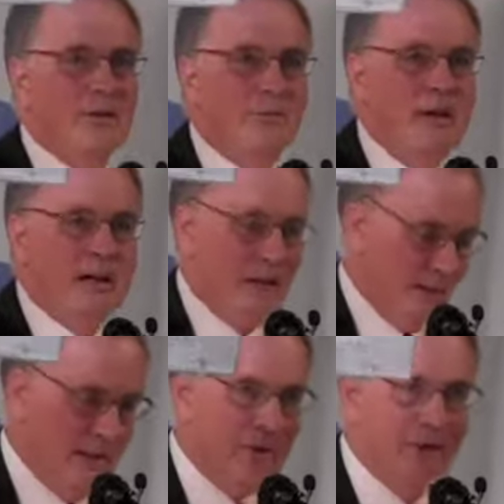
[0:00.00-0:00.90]
I'm not going
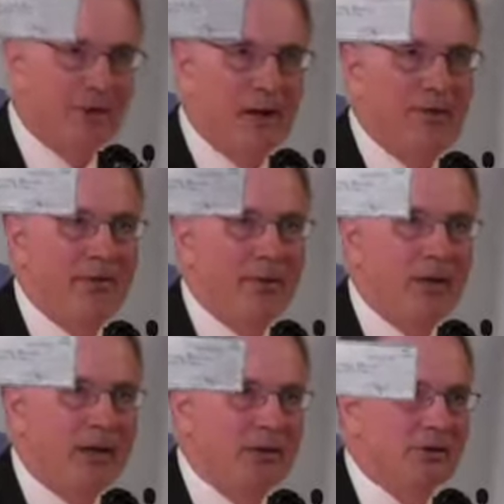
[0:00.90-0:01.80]
to leave this
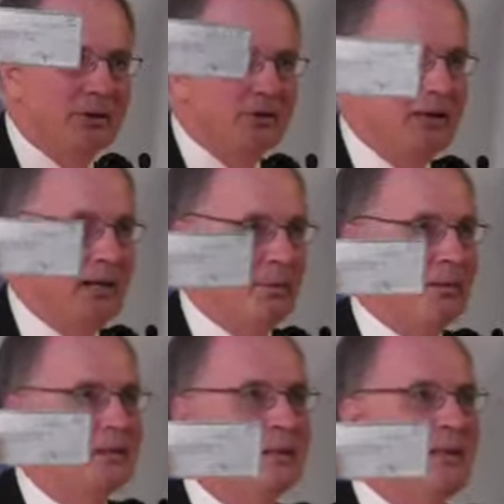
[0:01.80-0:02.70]
$500 on the table.